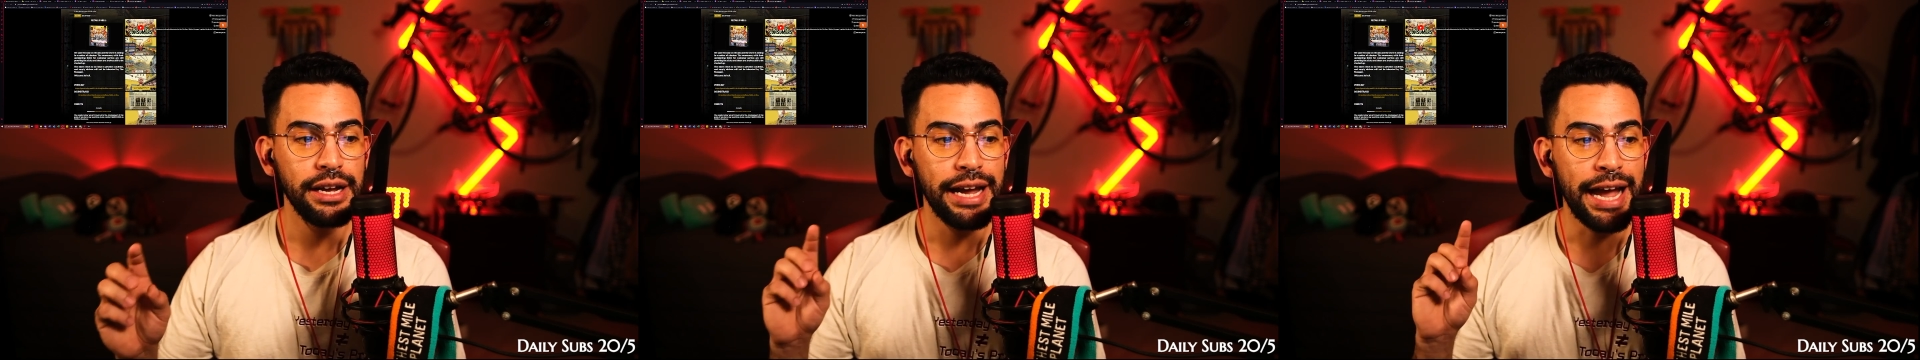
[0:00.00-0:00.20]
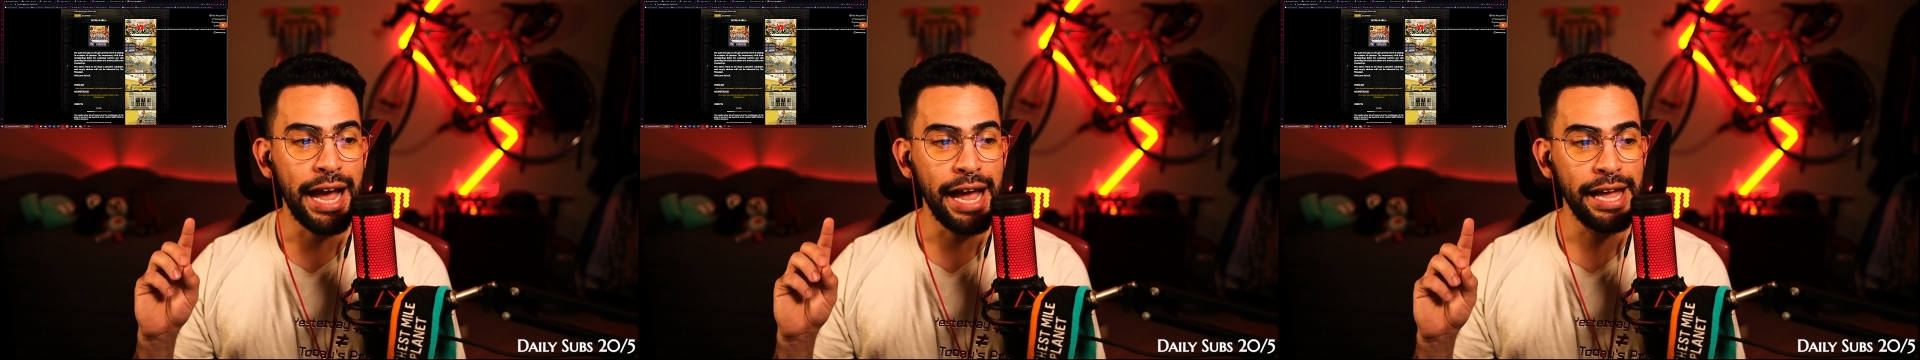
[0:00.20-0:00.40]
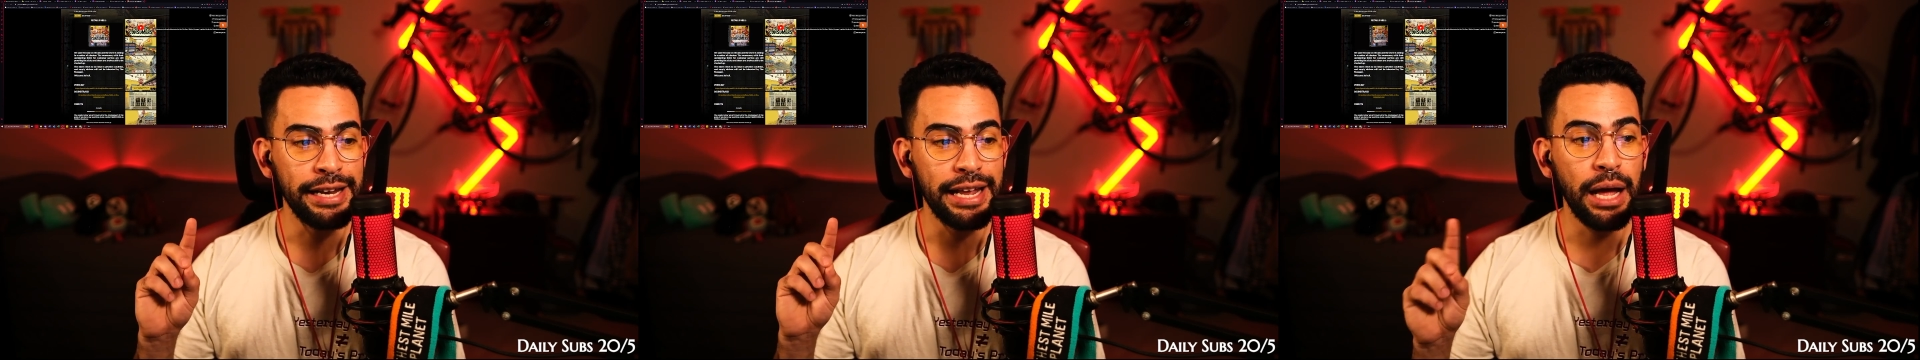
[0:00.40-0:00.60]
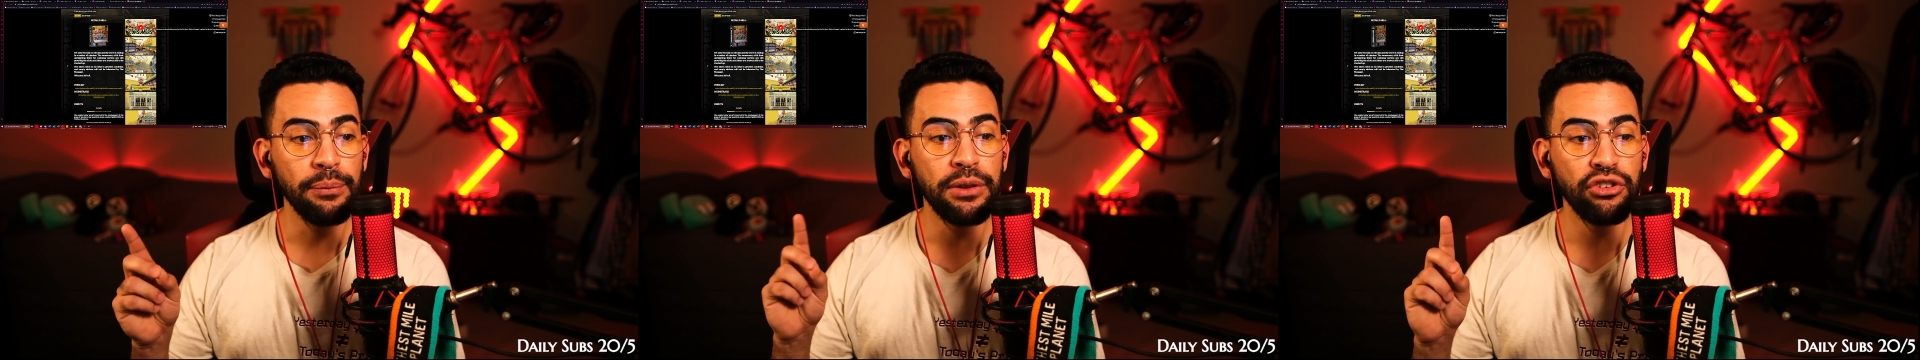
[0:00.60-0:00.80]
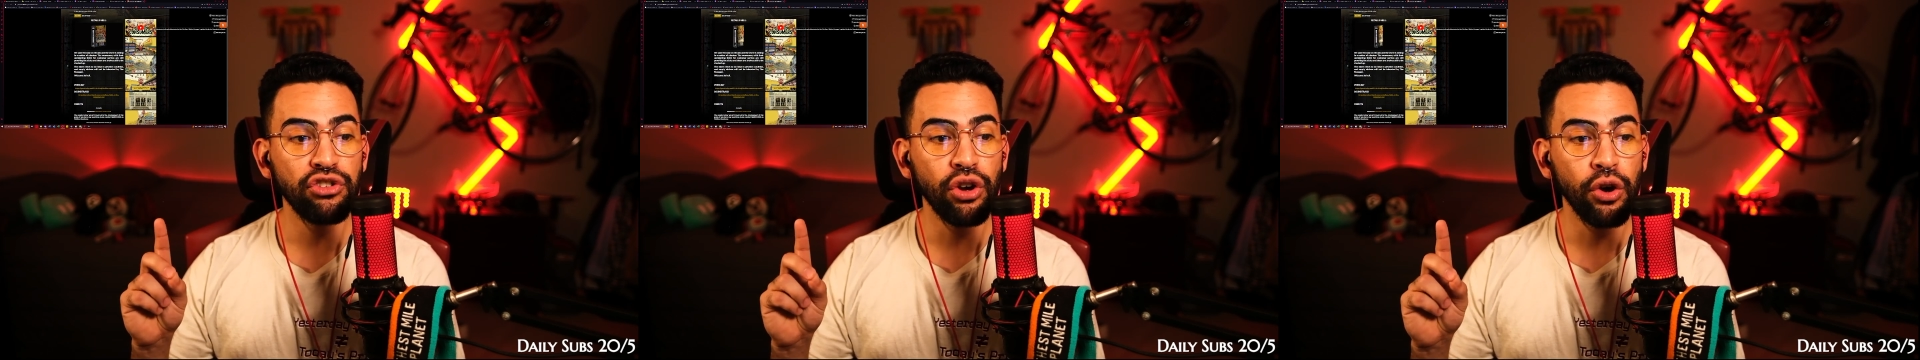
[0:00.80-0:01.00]
and
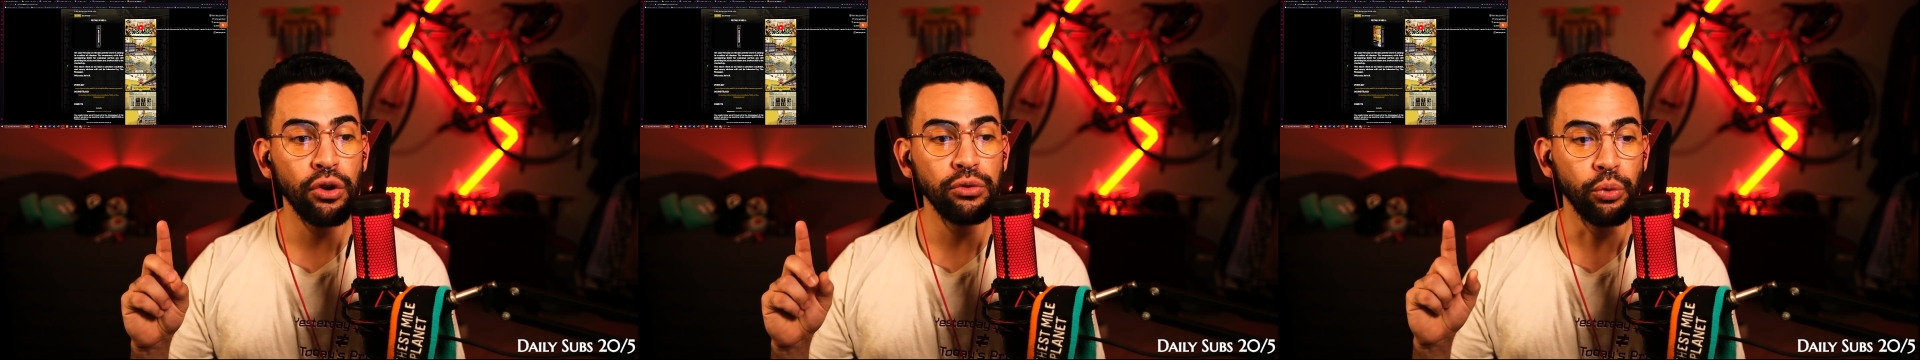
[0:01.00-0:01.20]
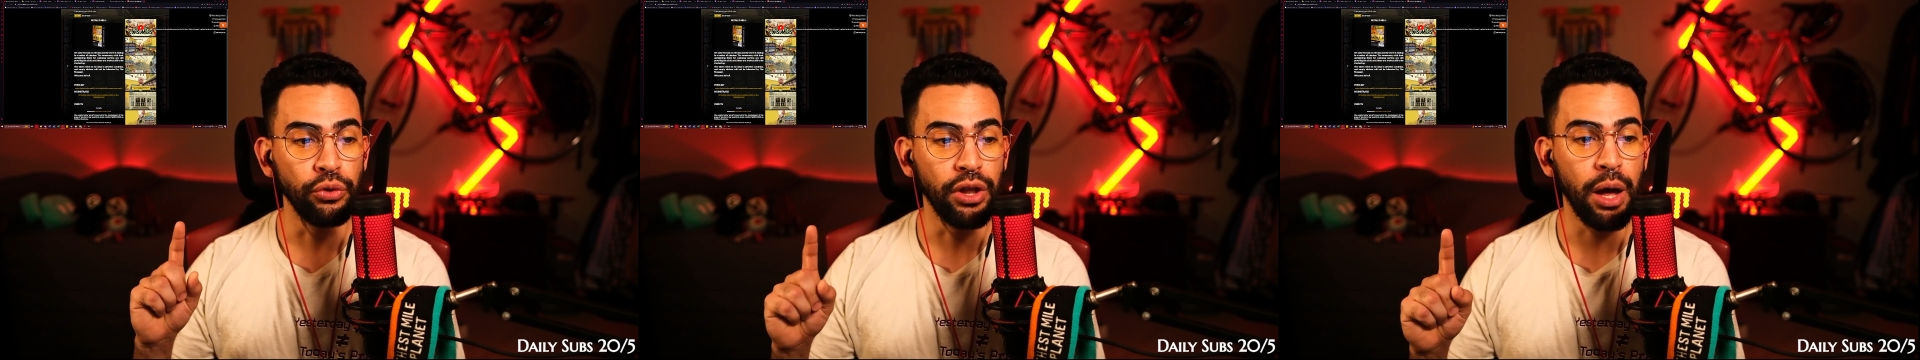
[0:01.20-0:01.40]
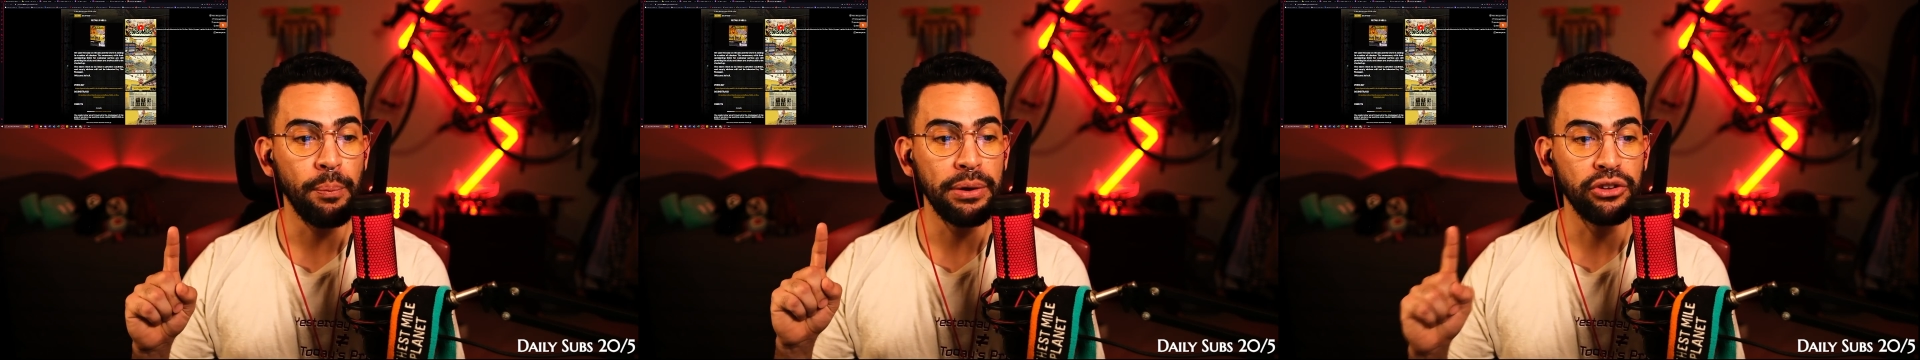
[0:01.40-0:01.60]
empty shelves will not be